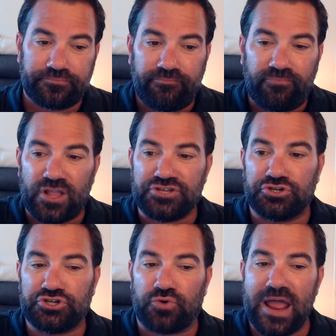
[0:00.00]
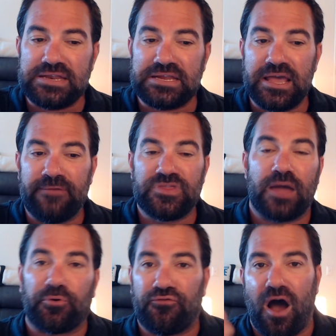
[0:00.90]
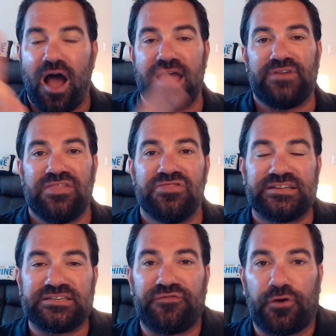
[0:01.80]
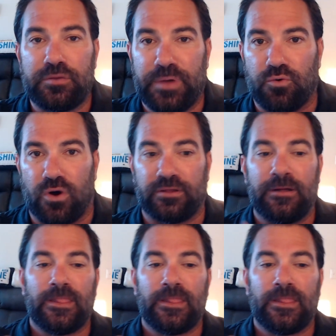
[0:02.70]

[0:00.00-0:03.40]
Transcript: So trend number 5, and this is a very big one,